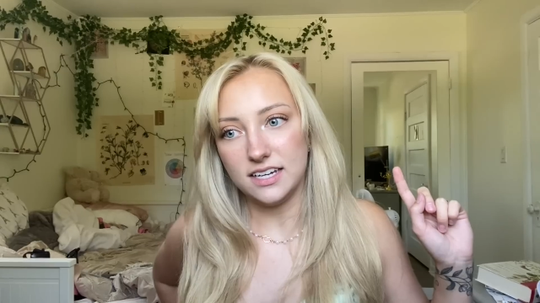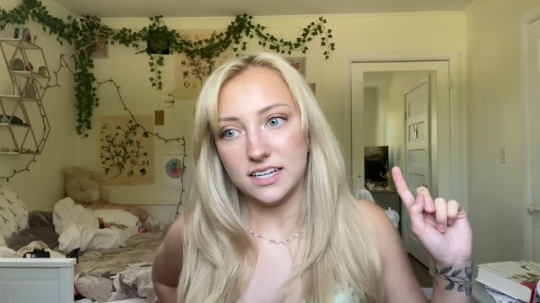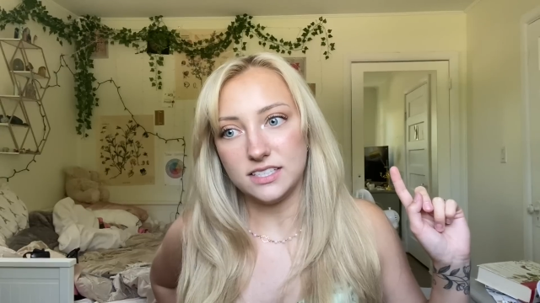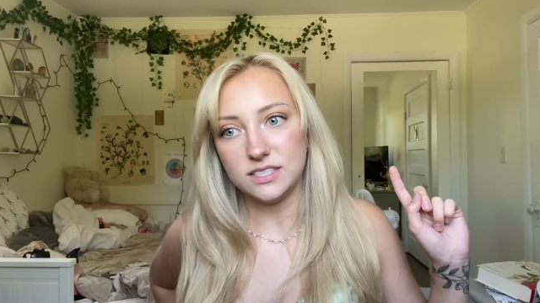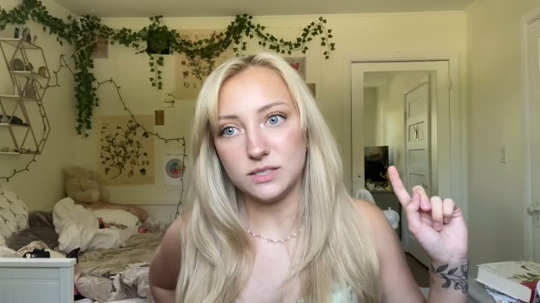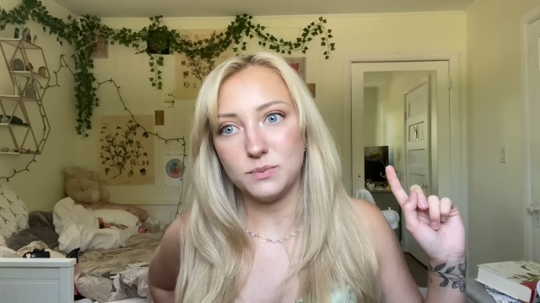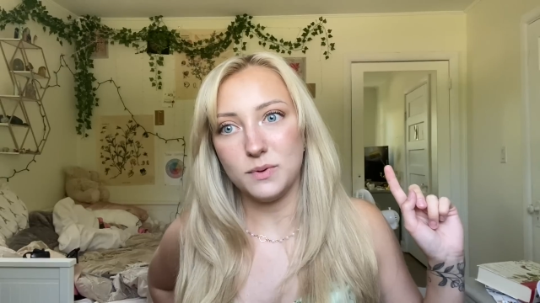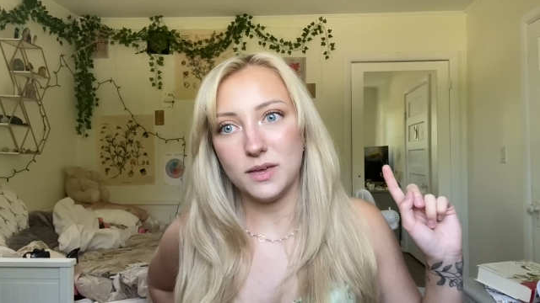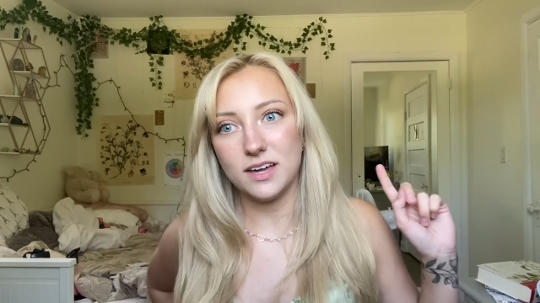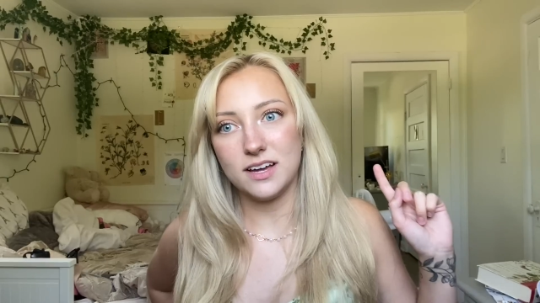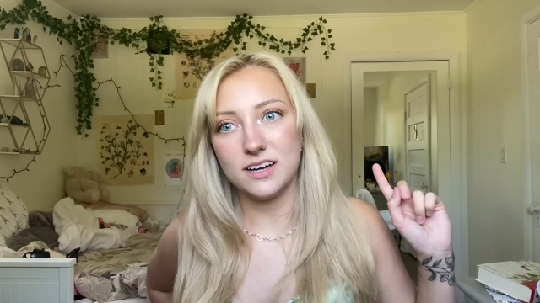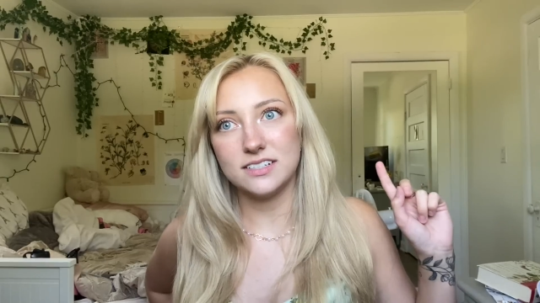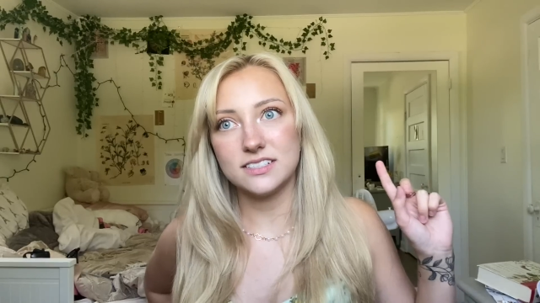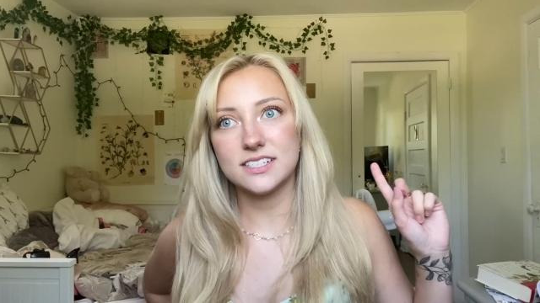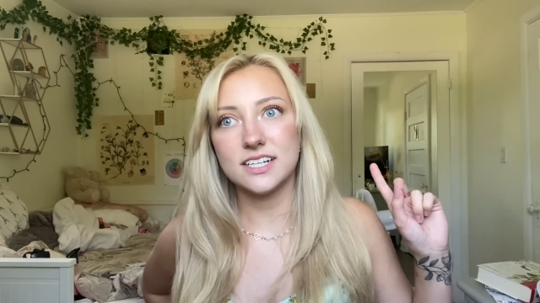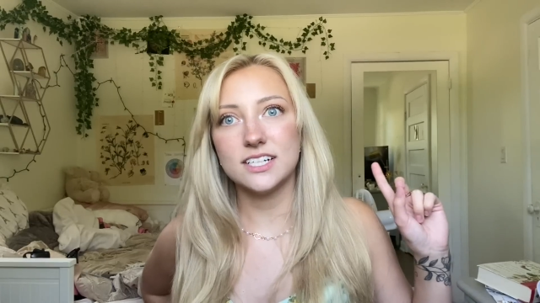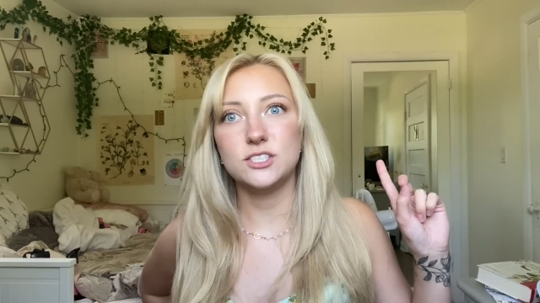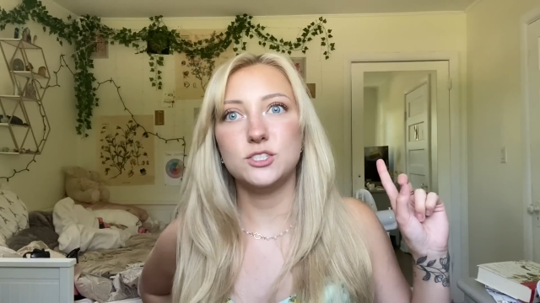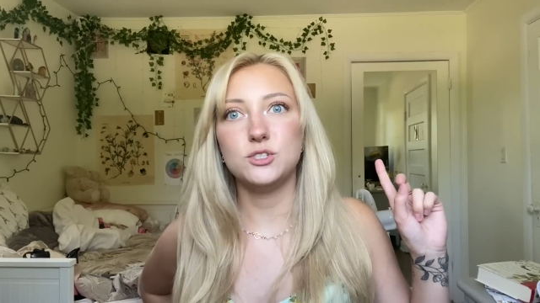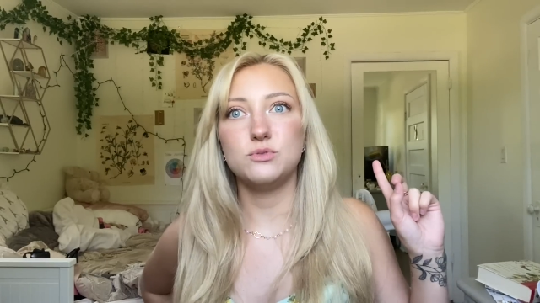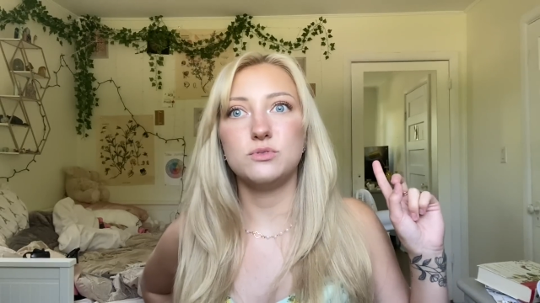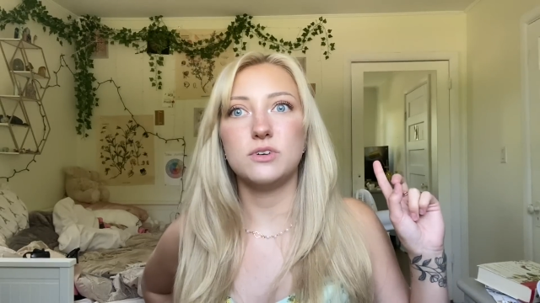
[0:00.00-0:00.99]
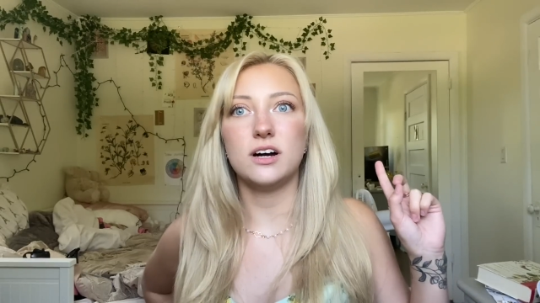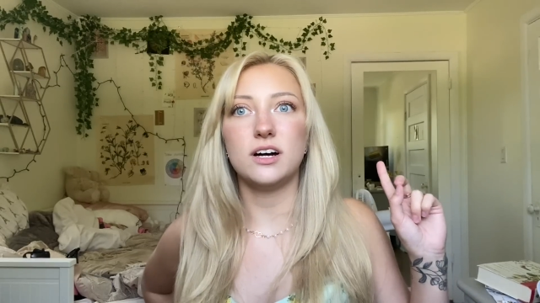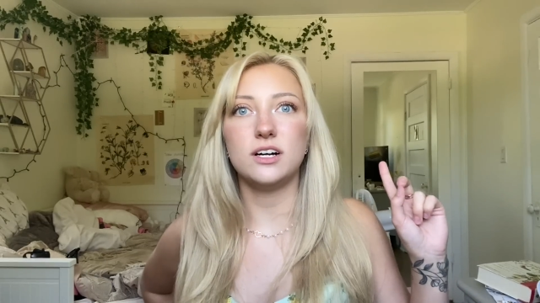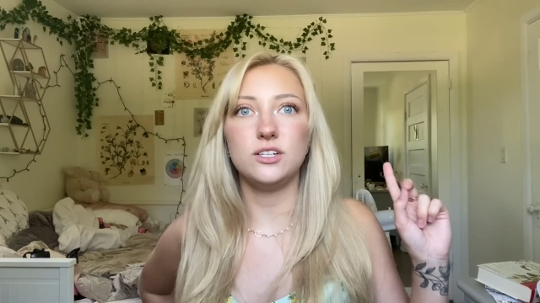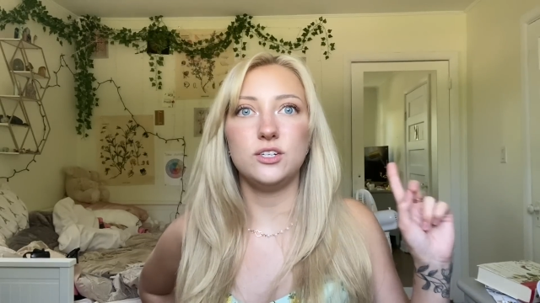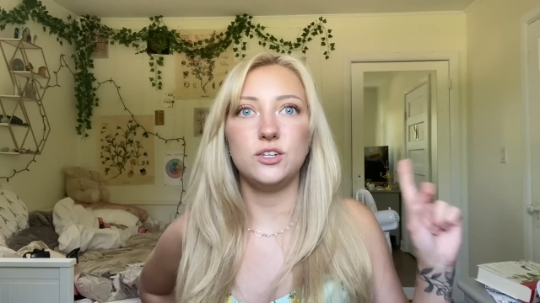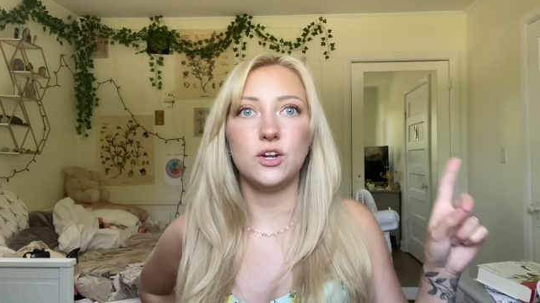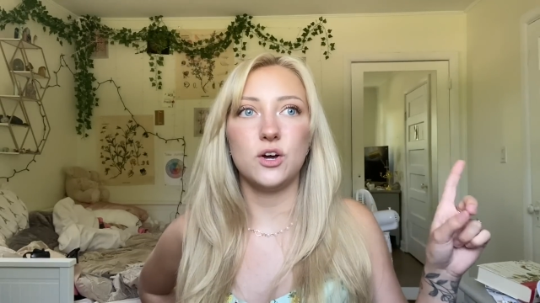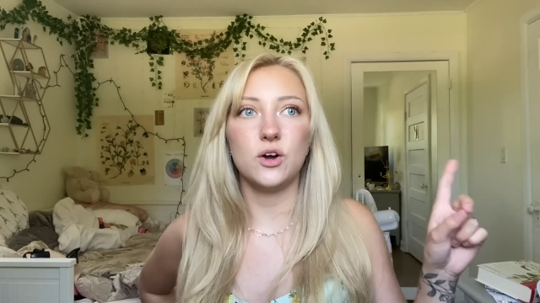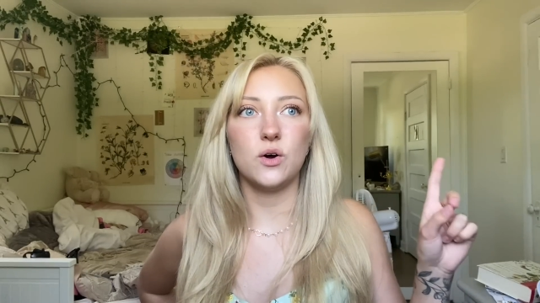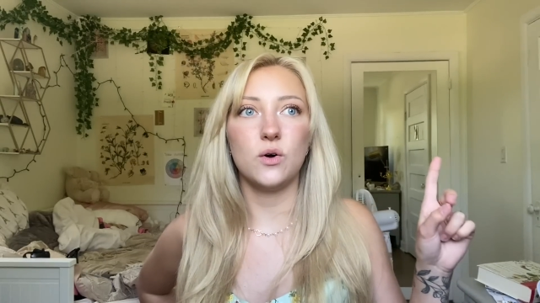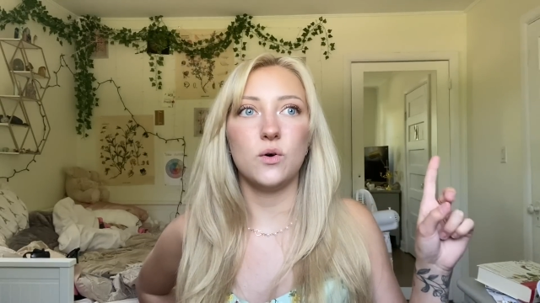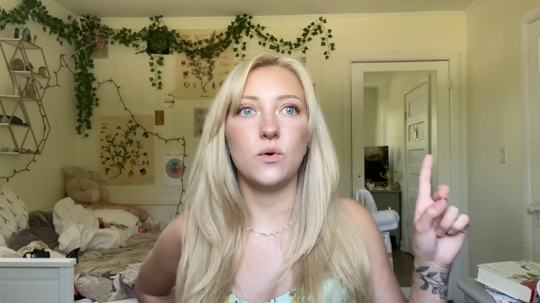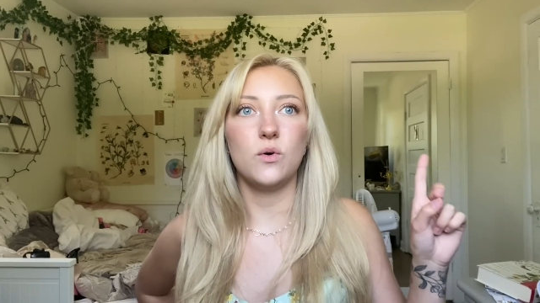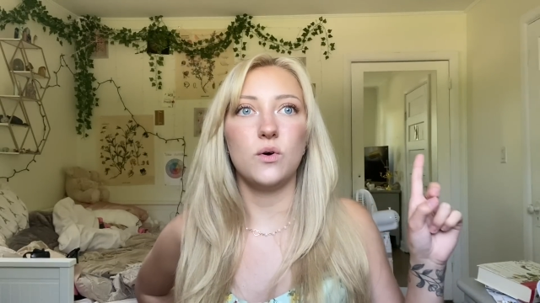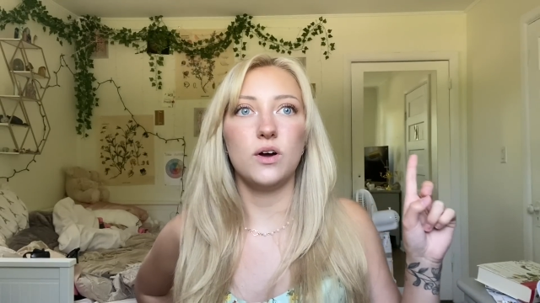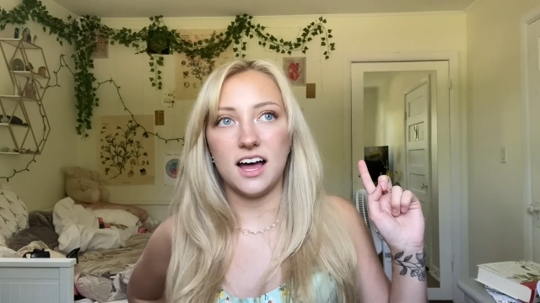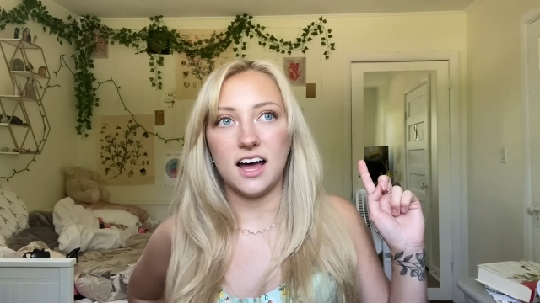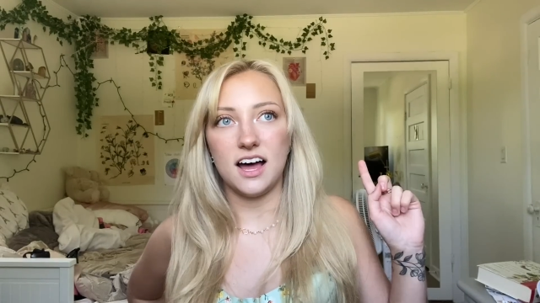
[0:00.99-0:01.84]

And because I do not know,